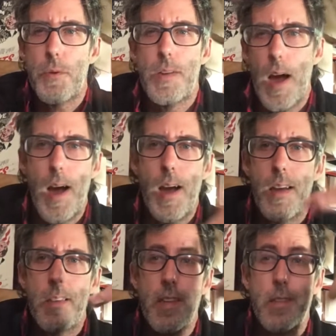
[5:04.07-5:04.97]

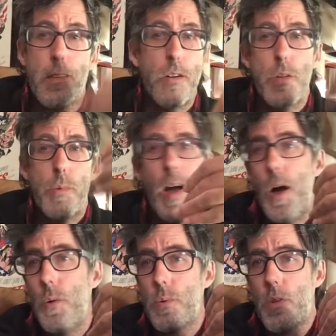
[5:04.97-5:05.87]
die, they start you
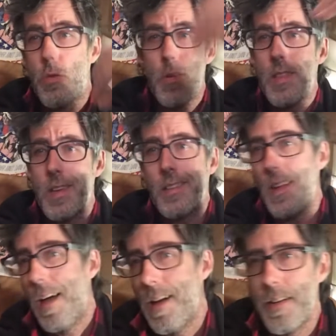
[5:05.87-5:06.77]
out three things
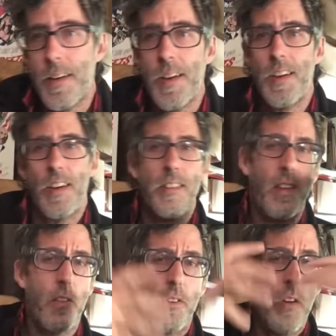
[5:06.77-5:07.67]
ahead. It's like
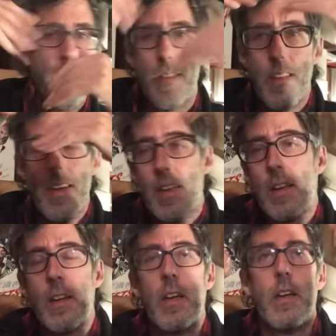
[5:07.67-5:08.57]
there's all these like
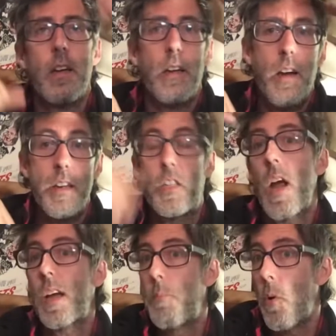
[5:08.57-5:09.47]

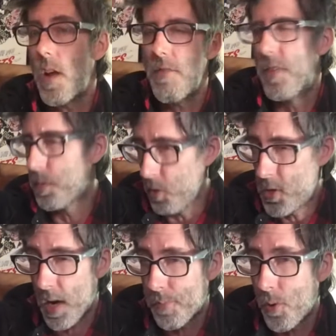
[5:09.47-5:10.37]
invisible
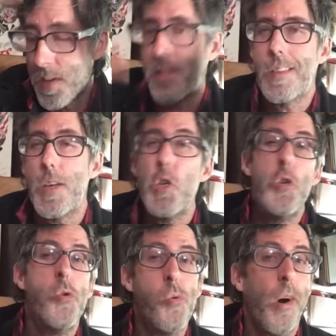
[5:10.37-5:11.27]
checkpoints that
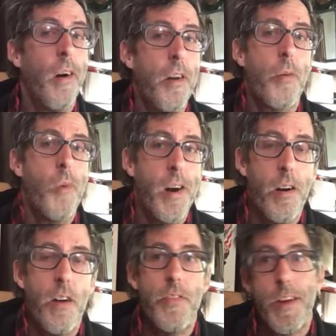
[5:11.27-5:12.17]
you are unaware
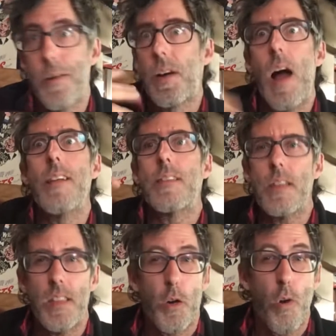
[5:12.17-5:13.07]
of that you're
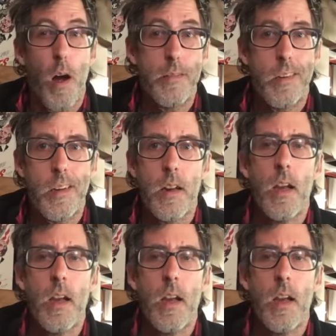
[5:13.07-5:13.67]
constantly crossing.